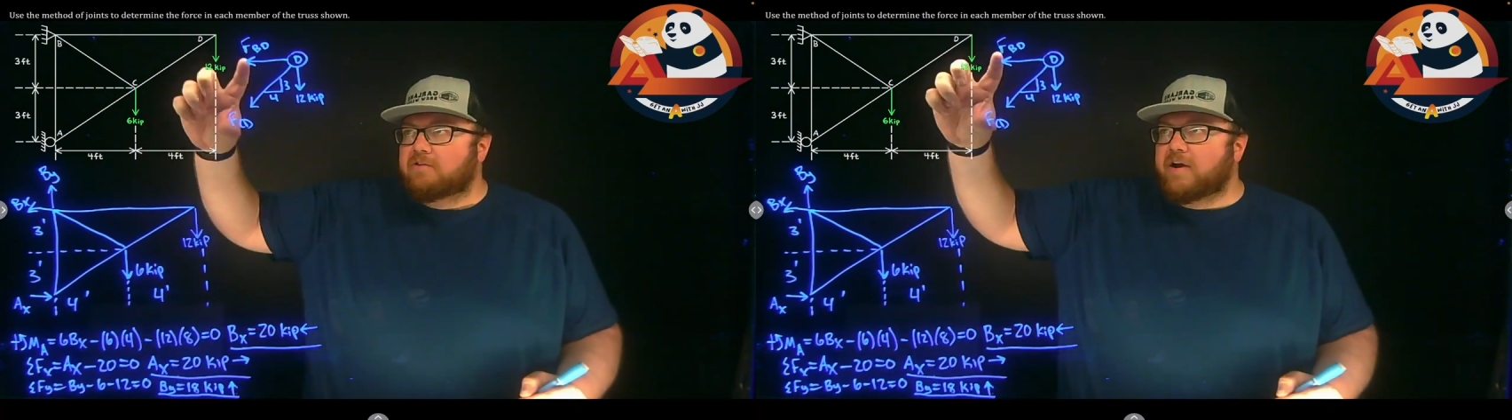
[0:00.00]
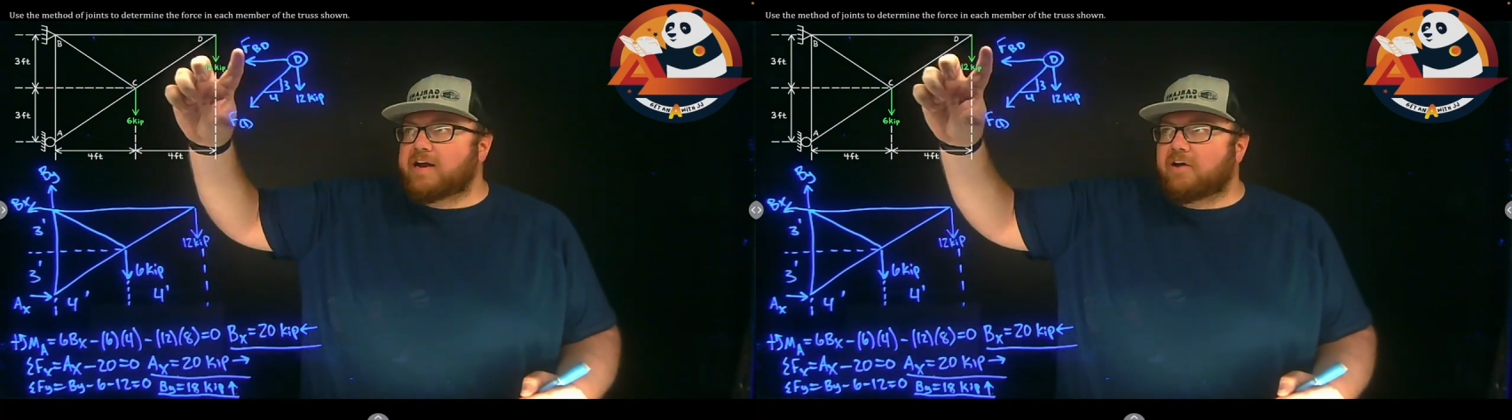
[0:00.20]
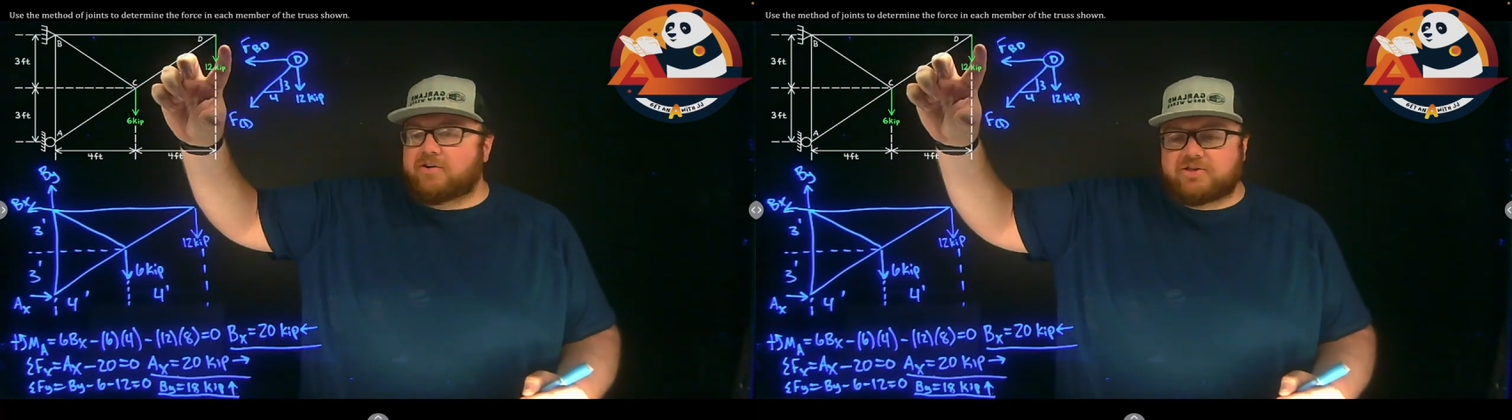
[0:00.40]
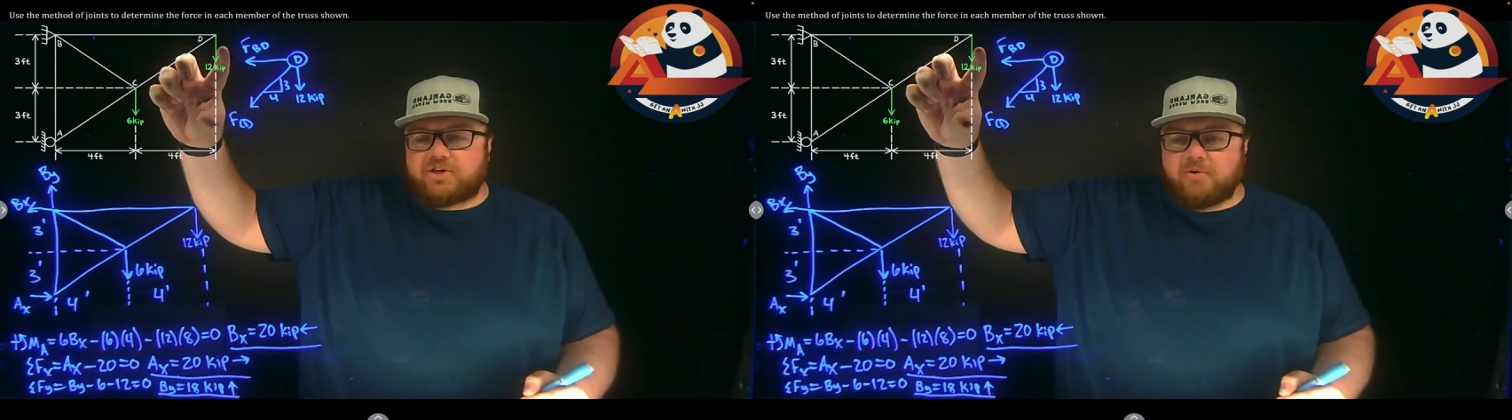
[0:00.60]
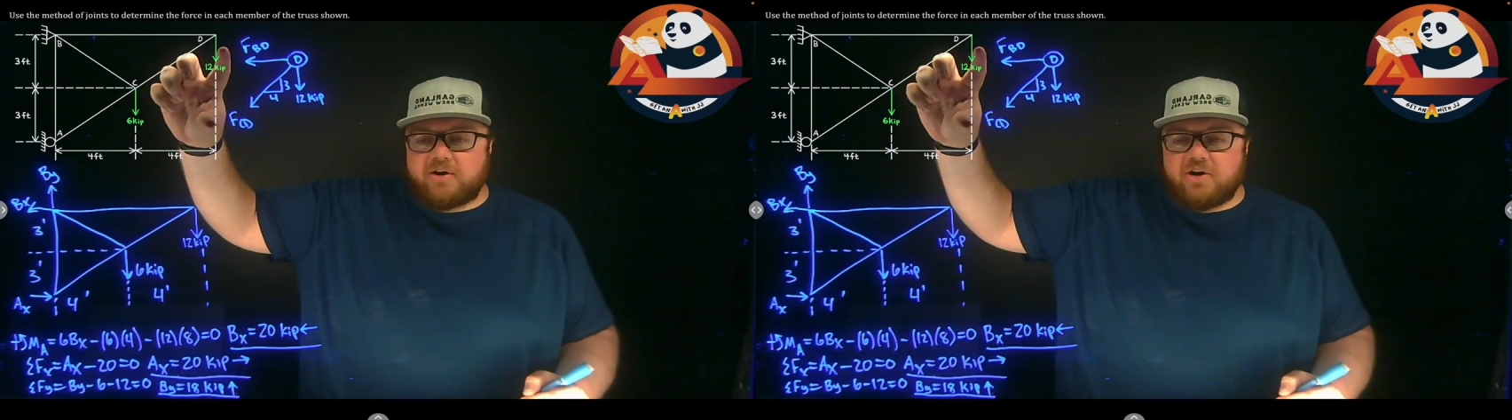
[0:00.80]
Right now, there's
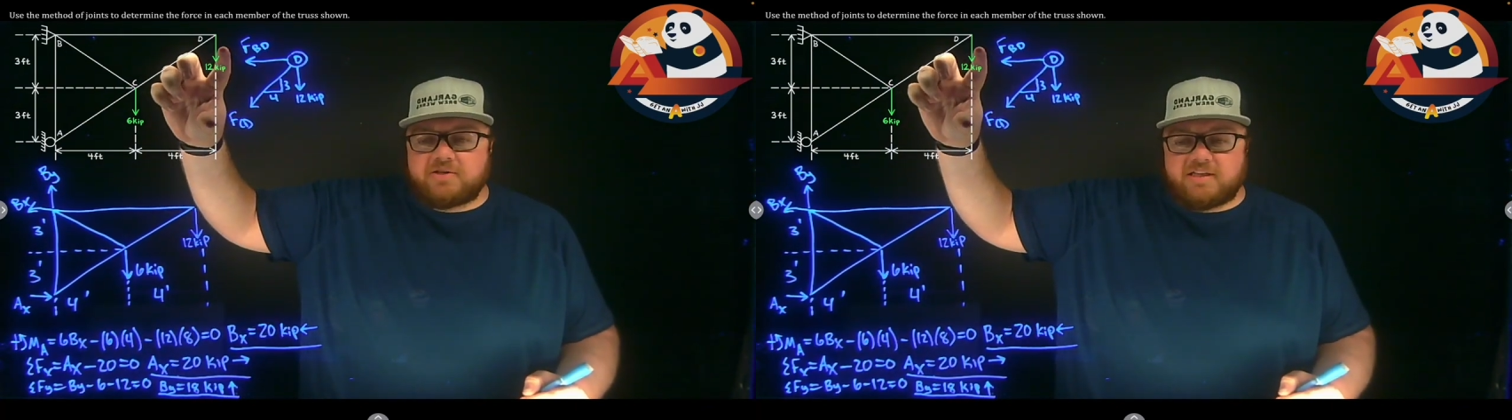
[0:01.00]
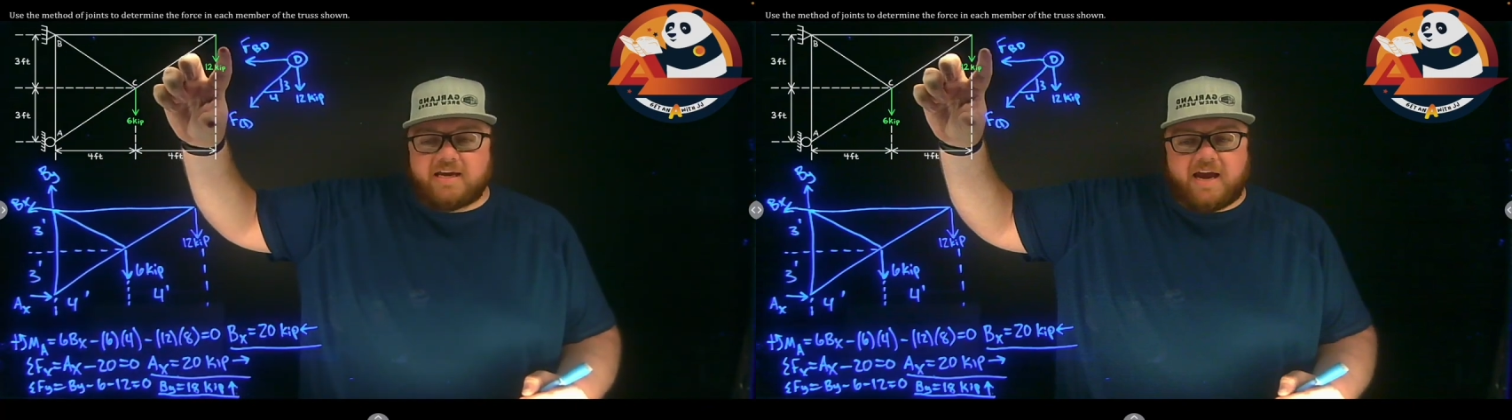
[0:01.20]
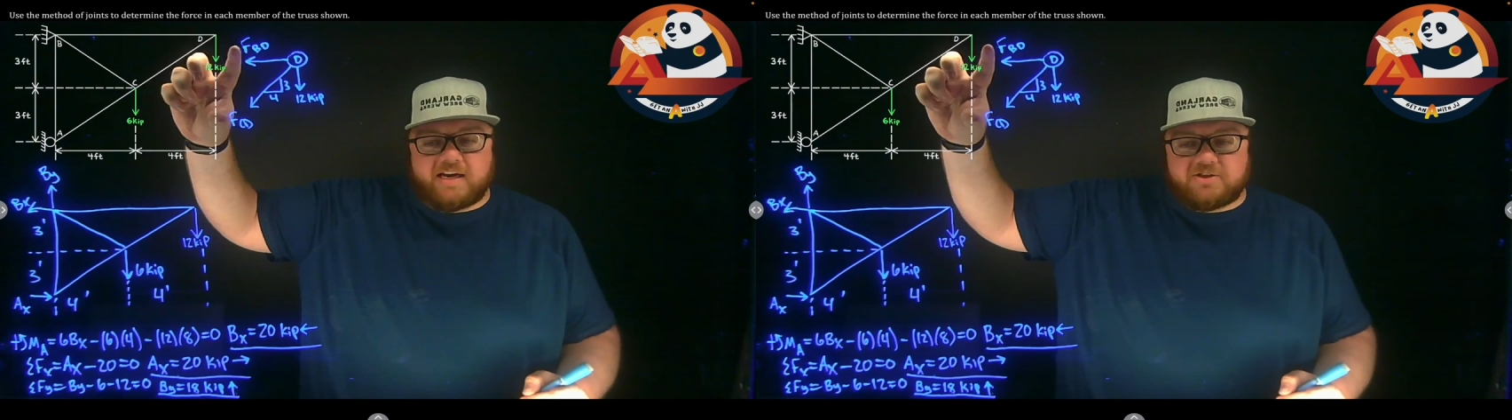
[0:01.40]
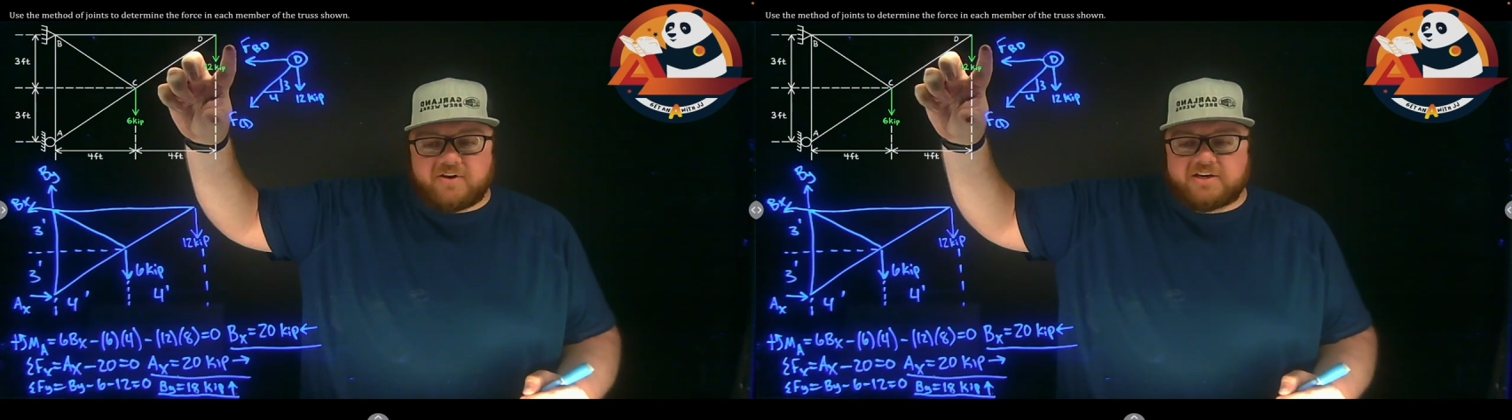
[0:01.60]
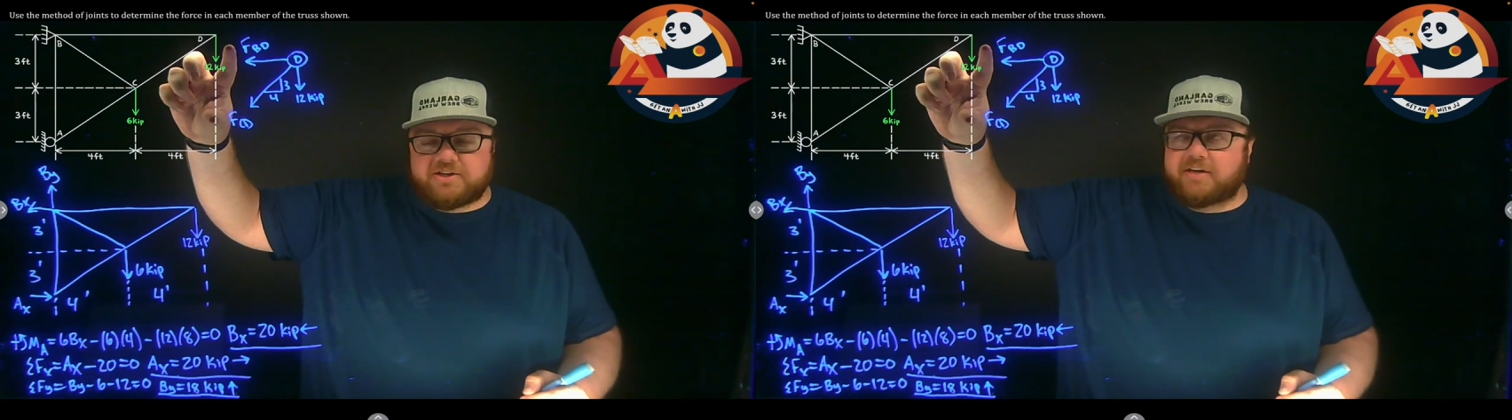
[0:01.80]
2 unknowns in the x
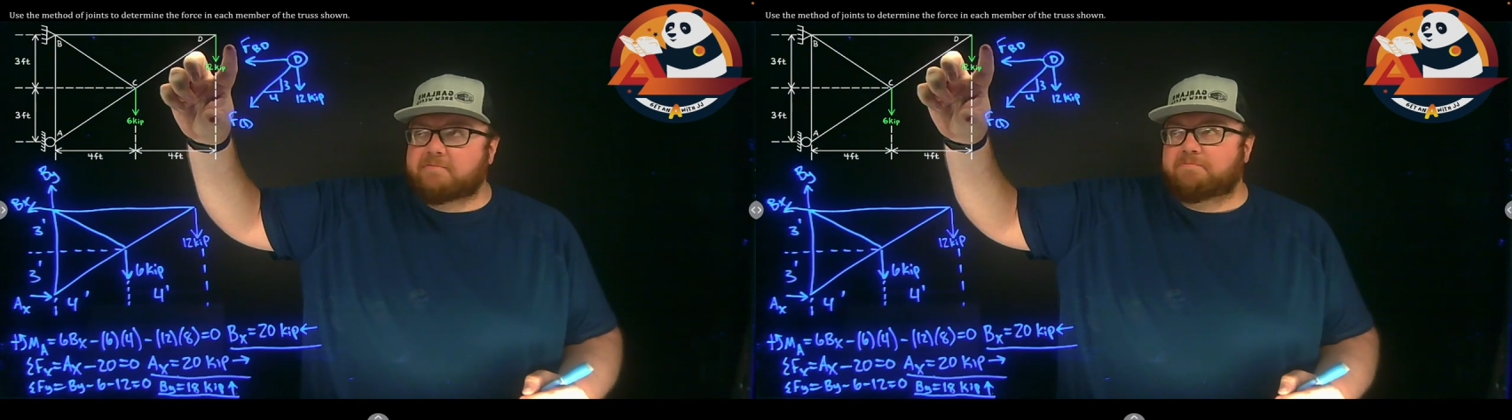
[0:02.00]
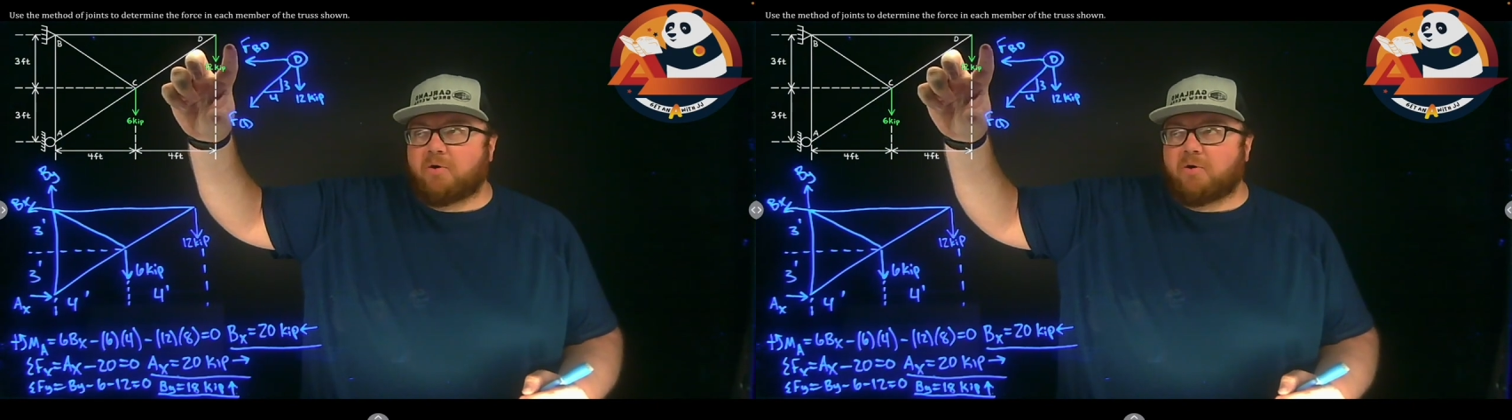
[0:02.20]
direction.